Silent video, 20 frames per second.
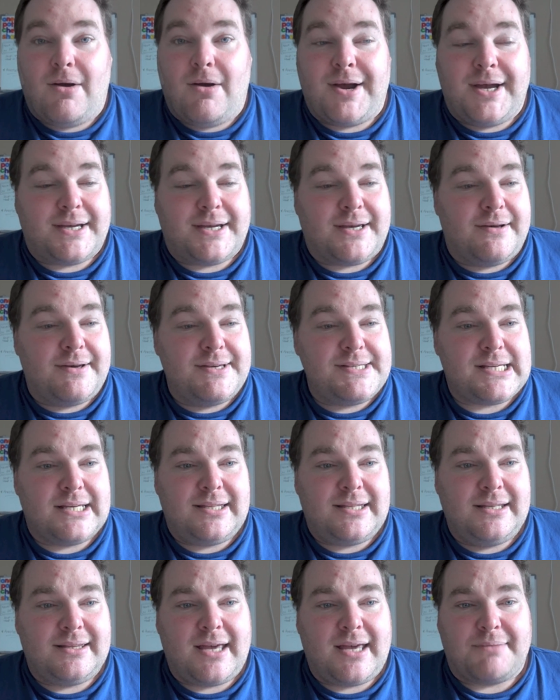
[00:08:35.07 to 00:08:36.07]
Alright guys, I
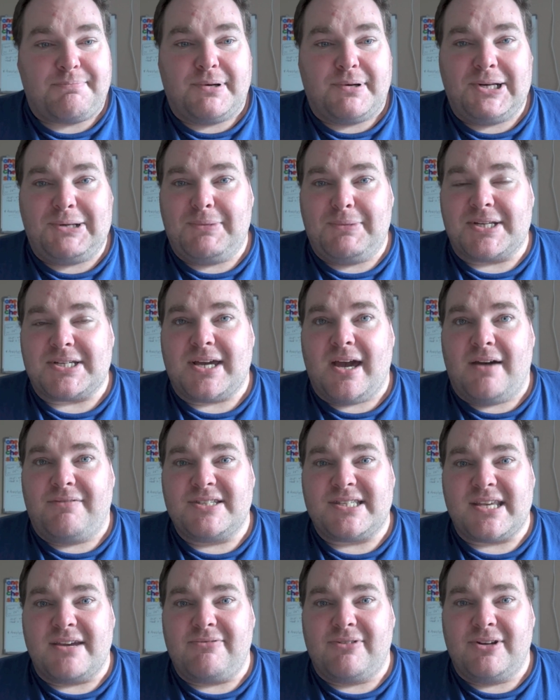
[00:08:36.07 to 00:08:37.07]
think that pretty much
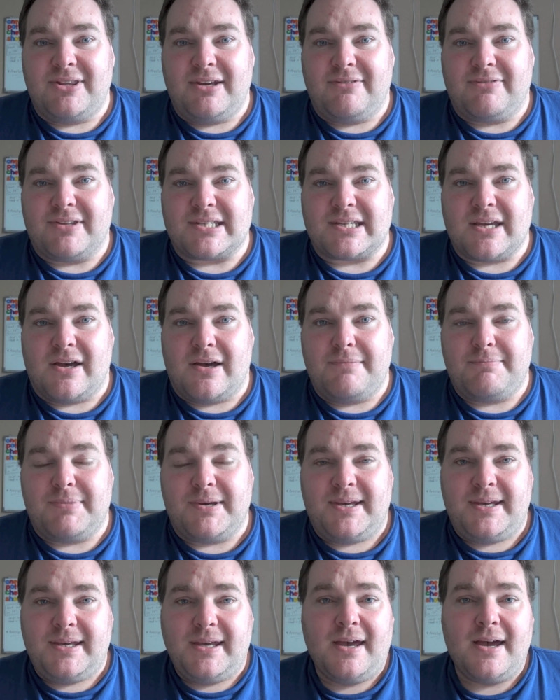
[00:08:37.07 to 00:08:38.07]
covers everything for the time
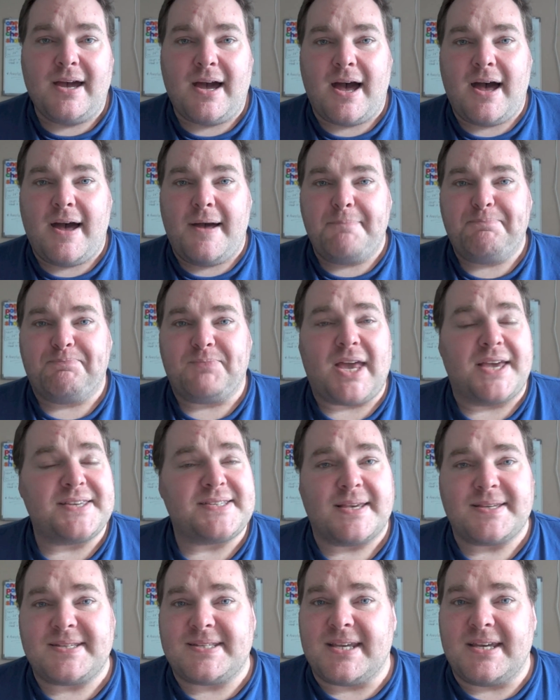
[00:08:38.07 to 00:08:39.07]
being.
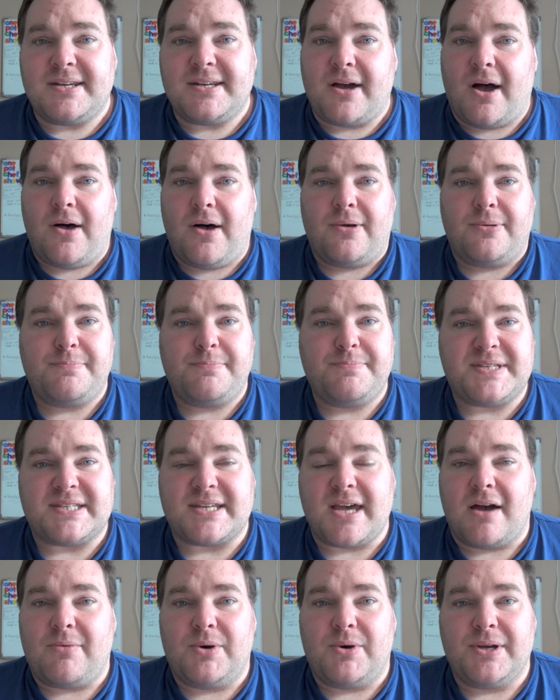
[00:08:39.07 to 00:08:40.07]
As I said, I'll
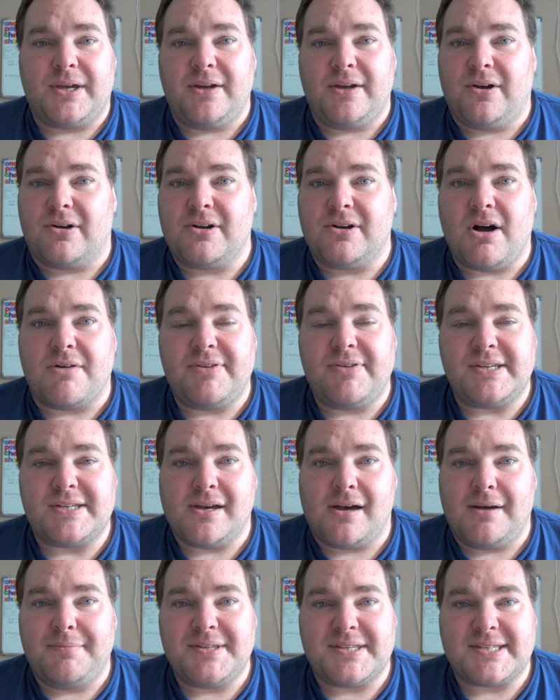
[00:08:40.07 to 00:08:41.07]
start working on coffee
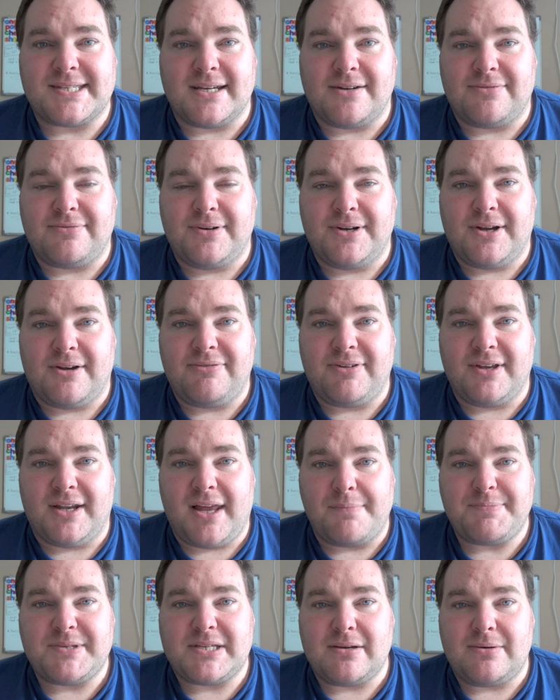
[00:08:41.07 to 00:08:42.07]
time and stuff when I feel
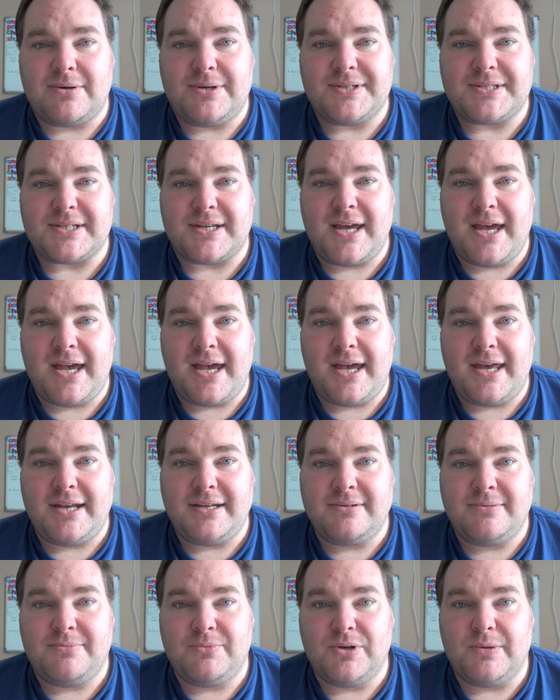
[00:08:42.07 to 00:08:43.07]
up to it,
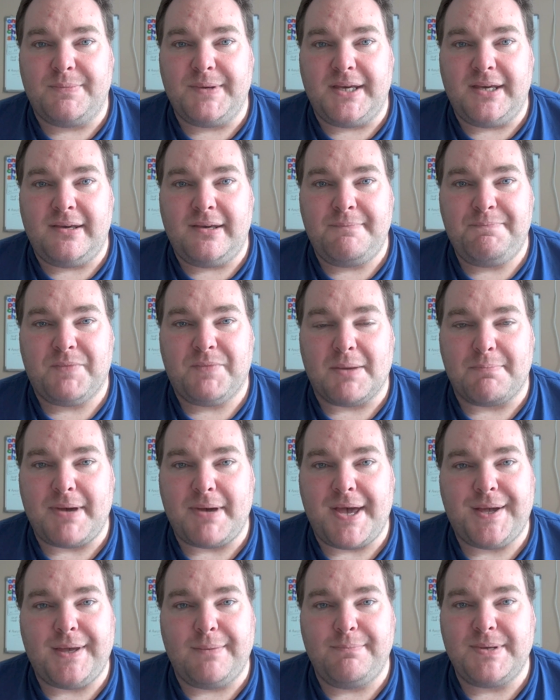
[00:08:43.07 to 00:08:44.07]
and we'll be
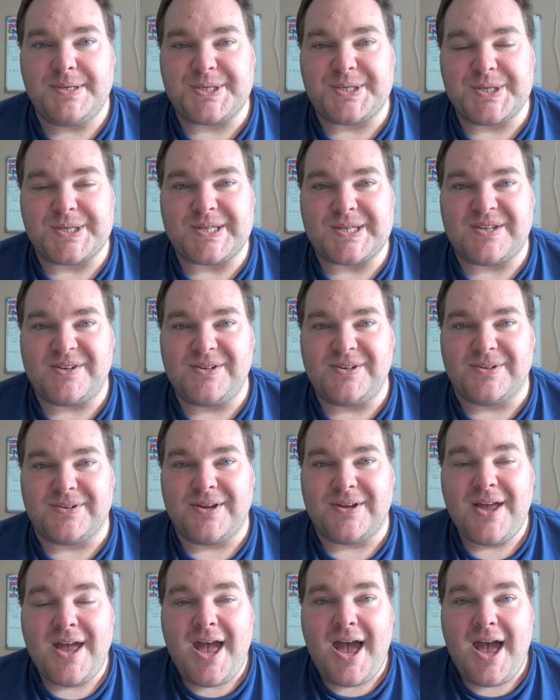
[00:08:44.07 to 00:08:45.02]
back in business soon.